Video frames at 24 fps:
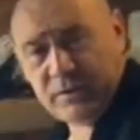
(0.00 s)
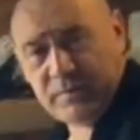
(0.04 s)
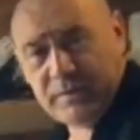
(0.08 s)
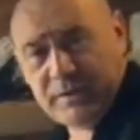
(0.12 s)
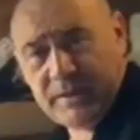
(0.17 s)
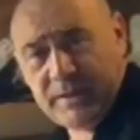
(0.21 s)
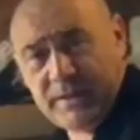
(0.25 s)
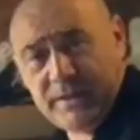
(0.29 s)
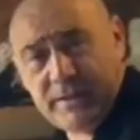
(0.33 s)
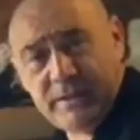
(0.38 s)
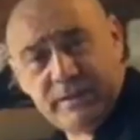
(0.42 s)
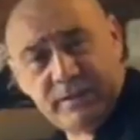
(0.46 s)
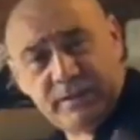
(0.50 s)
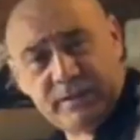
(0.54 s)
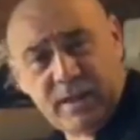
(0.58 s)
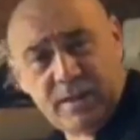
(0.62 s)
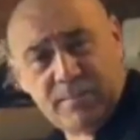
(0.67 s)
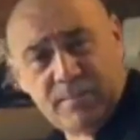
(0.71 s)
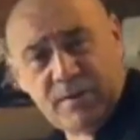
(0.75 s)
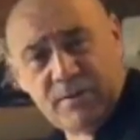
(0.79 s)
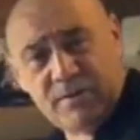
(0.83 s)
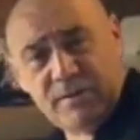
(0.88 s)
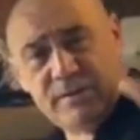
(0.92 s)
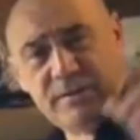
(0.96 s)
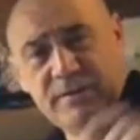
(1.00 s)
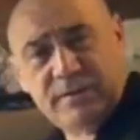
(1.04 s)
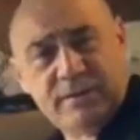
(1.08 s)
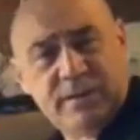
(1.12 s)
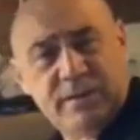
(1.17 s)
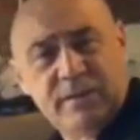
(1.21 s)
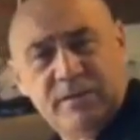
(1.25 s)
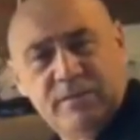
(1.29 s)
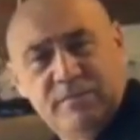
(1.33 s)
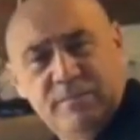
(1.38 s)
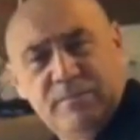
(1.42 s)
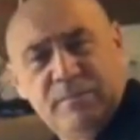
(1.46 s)
again. It's summer
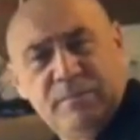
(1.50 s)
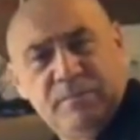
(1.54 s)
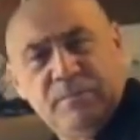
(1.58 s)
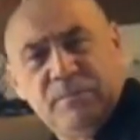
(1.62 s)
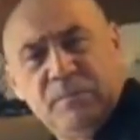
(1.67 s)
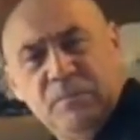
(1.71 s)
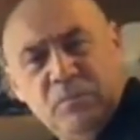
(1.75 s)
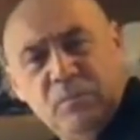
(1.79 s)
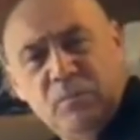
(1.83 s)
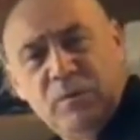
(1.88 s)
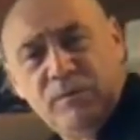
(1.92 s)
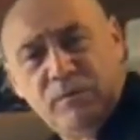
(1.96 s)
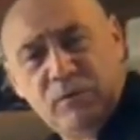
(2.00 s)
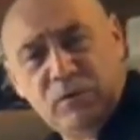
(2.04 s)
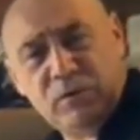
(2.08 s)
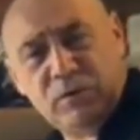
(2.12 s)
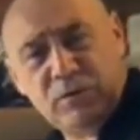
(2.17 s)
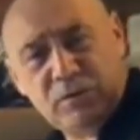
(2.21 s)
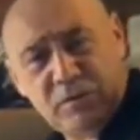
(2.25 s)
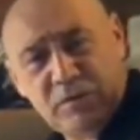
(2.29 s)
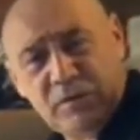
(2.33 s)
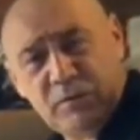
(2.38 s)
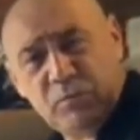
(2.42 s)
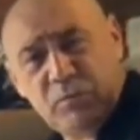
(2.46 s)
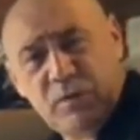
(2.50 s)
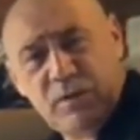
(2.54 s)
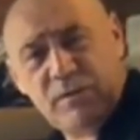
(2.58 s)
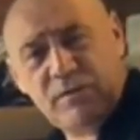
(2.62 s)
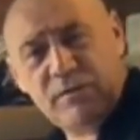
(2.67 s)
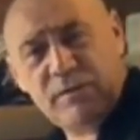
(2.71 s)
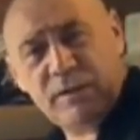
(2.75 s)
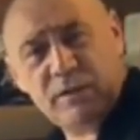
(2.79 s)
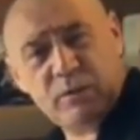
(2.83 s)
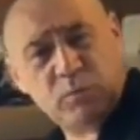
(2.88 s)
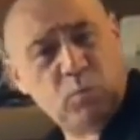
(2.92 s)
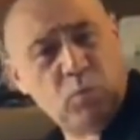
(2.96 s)
and we've got nice weather
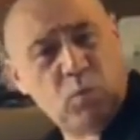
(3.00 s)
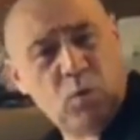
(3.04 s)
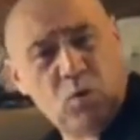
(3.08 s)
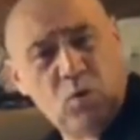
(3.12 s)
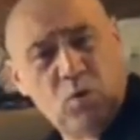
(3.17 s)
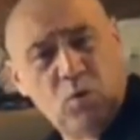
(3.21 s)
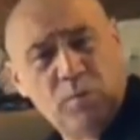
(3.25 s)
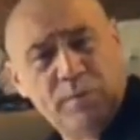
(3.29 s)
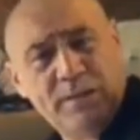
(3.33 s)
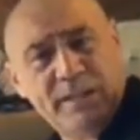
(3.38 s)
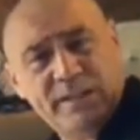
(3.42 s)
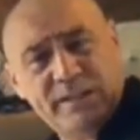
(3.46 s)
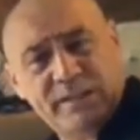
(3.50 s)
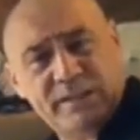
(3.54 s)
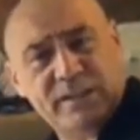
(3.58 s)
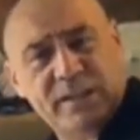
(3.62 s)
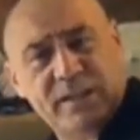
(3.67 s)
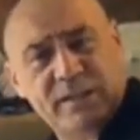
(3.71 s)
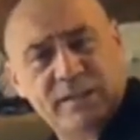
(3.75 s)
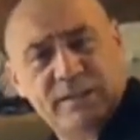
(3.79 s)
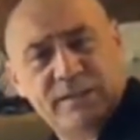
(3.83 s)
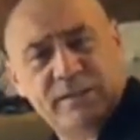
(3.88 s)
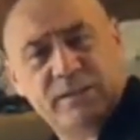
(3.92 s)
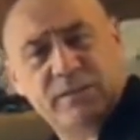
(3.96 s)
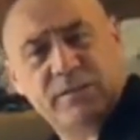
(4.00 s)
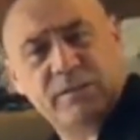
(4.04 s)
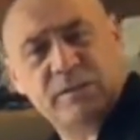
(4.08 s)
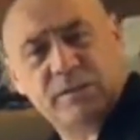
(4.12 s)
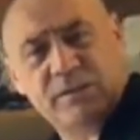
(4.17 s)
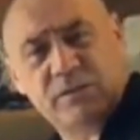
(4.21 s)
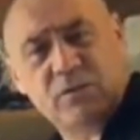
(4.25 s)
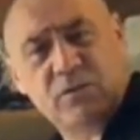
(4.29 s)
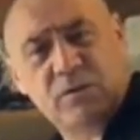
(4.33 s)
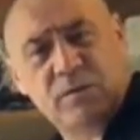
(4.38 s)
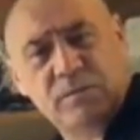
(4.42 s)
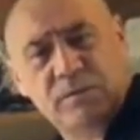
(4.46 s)
and it's warm and it's sunny, so it's
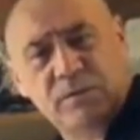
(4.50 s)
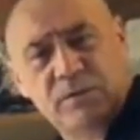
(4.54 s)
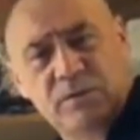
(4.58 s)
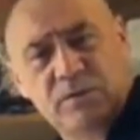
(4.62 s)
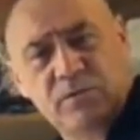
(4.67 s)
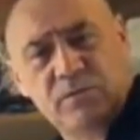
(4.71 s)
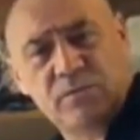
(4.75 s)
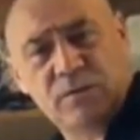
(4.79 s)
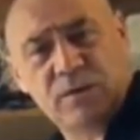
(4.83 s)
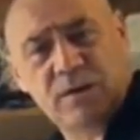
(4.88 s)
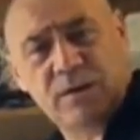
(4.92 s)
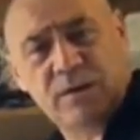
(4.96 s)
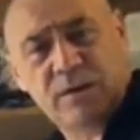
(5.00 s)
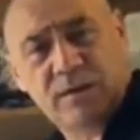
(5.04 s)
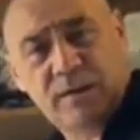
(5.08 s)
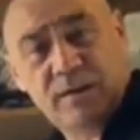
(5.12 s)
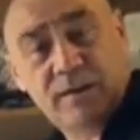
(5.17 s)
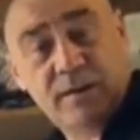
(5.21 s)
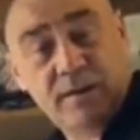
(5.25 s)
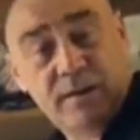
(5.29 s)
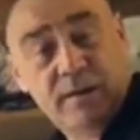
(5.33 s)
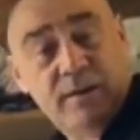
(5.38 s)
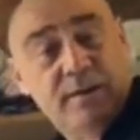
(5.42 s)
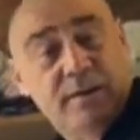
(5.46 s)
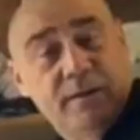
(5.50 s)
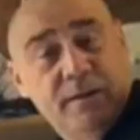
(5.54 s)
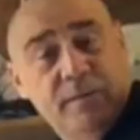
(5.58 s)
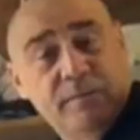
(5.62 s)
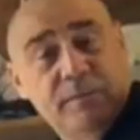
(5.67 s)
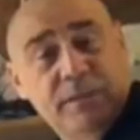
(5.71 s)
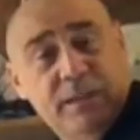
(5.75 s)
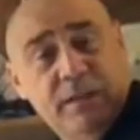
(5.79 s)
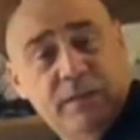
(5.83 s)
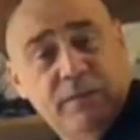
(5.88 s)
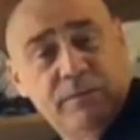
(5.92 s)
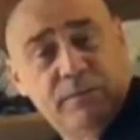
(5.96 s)
time to come
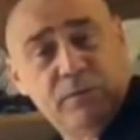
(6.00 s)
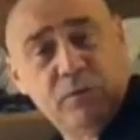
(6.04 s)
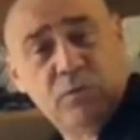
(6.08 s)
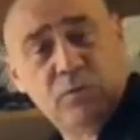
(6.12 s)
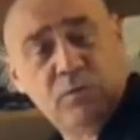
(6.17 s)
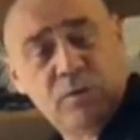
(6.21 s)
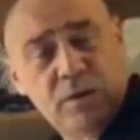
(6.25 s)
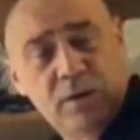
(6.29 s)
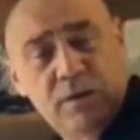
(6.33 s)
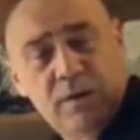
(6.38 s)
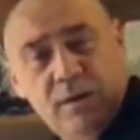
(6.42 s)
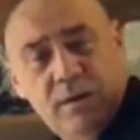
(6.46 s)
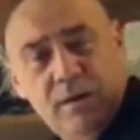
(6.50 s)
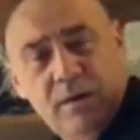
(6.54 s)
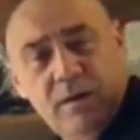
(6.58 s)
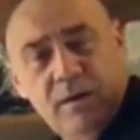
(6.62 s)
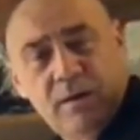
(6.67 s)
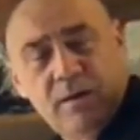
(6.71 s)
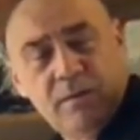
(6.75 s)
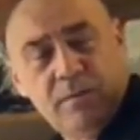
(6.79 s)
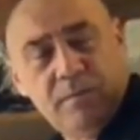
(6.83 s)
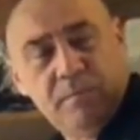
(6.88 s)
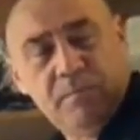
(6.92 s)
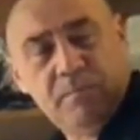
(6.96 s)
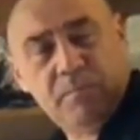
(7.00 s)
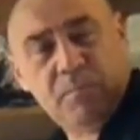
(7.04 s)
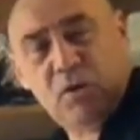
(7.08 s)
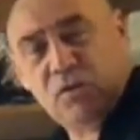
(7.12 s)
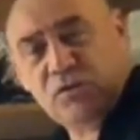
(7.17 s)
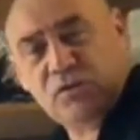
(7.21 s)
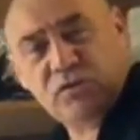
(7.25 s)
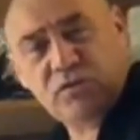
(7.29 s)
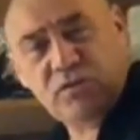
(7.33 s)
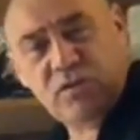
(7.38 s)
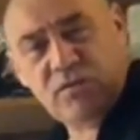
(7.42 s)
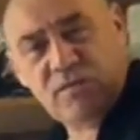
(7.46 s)
down and a few
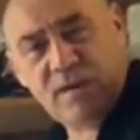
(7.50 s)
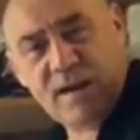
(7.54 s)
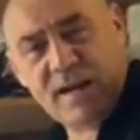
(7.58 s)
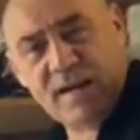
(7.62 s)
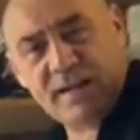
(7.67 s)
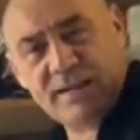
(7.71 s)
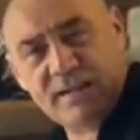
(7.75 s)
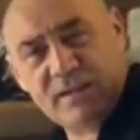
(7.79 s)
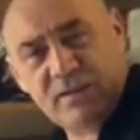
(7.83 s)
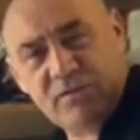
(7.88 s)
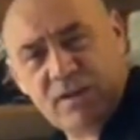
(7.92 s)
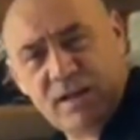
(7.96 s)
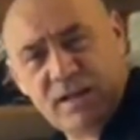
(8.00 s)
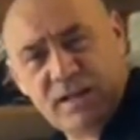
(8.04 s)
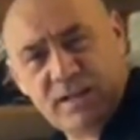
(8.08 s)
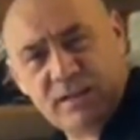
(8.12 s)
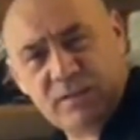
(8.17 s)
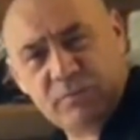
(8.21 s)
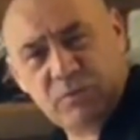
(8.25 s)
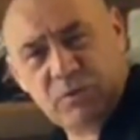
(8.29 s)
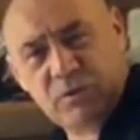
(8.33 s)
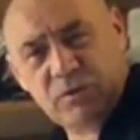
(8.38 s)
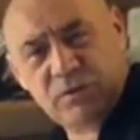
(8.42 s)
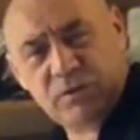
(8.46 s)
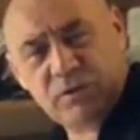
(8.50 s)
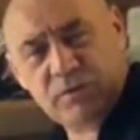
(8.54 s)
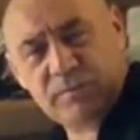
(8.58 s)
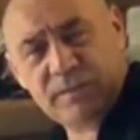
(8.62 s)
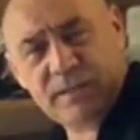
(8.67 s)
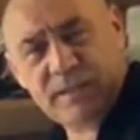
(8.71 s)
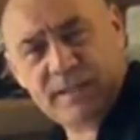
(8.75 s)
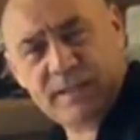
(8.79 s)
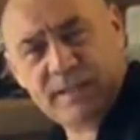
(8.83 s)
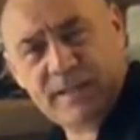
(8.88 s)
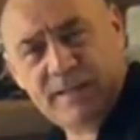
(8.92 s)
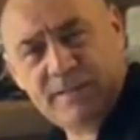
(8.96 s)
pottering around in Grandad's workshop
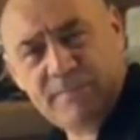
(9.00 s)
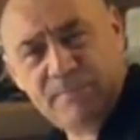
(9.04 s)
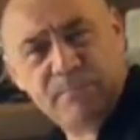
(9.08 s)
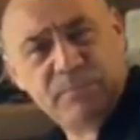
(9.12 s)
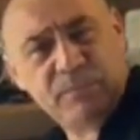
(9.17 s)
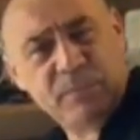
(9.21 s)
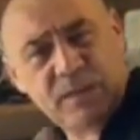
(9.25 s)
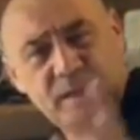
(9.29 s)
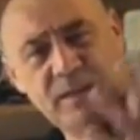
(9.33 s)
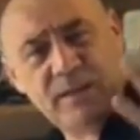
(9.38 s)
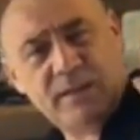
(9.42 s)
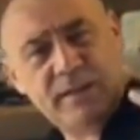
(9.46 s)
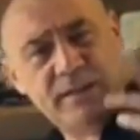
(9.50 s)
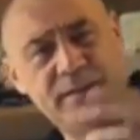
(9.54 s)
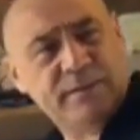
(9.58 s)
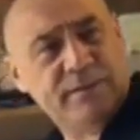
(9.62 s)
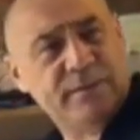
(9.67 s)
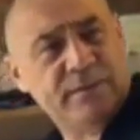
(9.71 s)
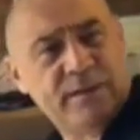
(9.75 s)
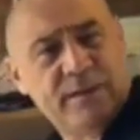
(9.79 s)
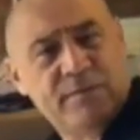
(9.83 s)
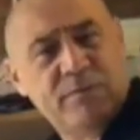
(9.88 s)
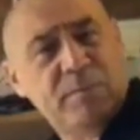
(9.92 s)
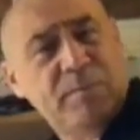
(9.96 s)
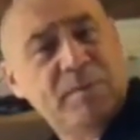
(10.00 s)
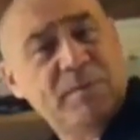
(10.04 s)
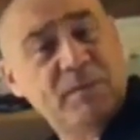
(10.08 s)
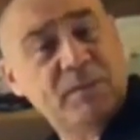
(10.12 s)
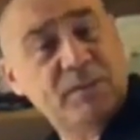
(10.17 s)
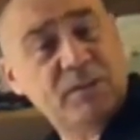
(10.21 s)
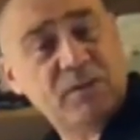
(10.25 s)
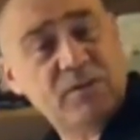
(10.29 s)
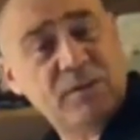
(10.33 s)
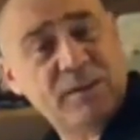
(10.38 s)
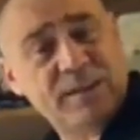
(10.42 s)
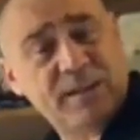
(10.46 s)
yet again and have a bit of a
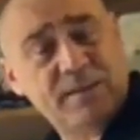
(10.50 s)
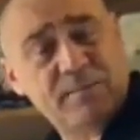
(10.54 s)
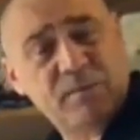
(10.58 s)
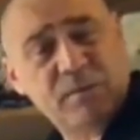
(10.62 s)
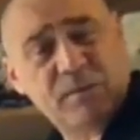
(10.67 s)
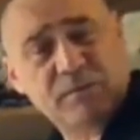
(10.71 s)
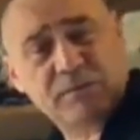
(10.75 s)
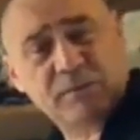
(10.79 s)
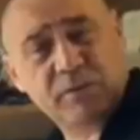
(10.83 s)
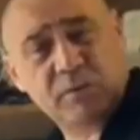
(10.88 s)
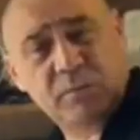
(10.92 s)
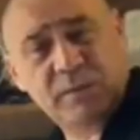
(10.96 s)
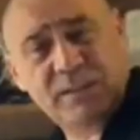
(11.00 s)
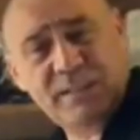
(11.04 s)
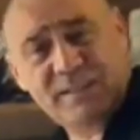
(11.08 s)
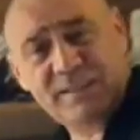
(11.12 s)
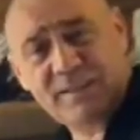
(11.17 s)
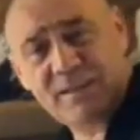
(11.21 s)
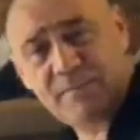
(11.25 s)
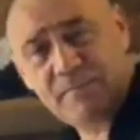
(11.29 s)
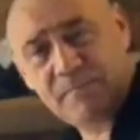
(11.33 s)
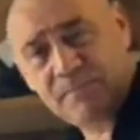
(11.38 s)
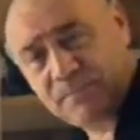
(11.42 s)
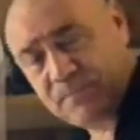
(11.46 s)
tidy up after the winter.